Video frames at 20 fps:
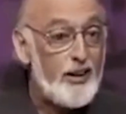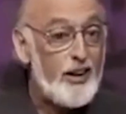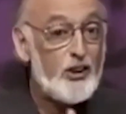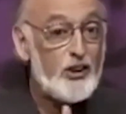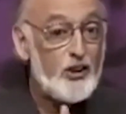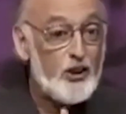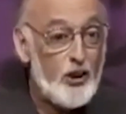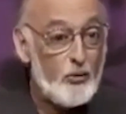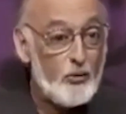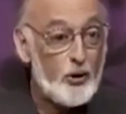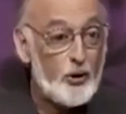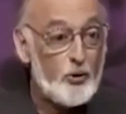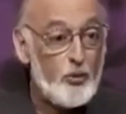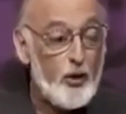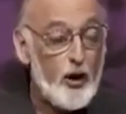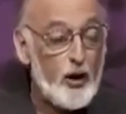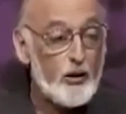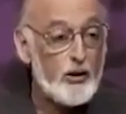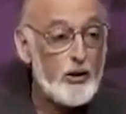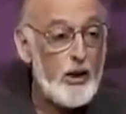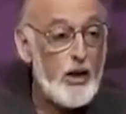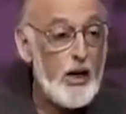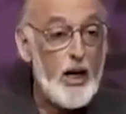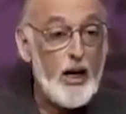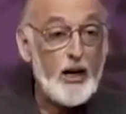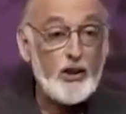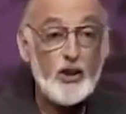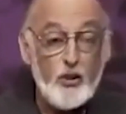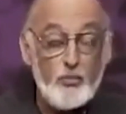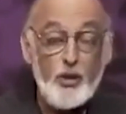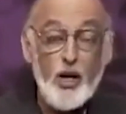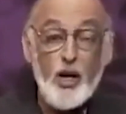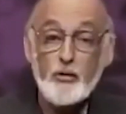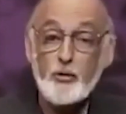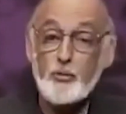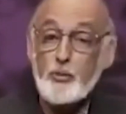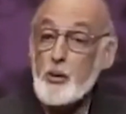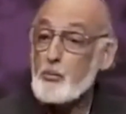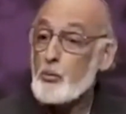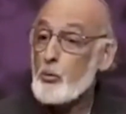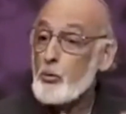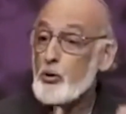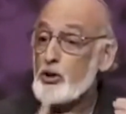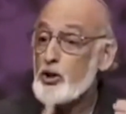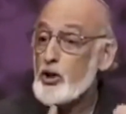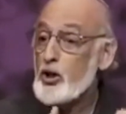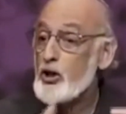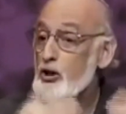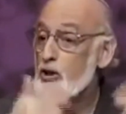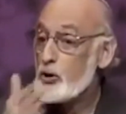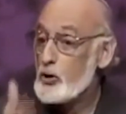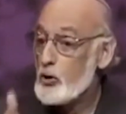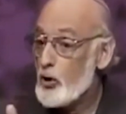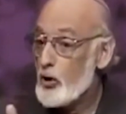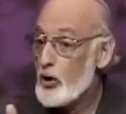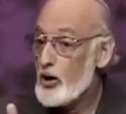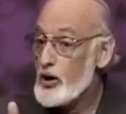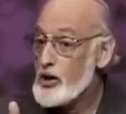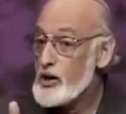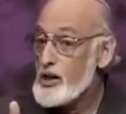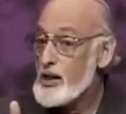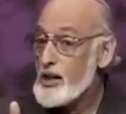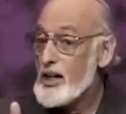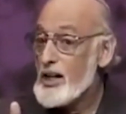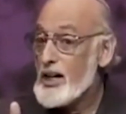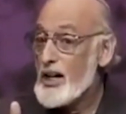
It's some response. Sometimes people would turn toward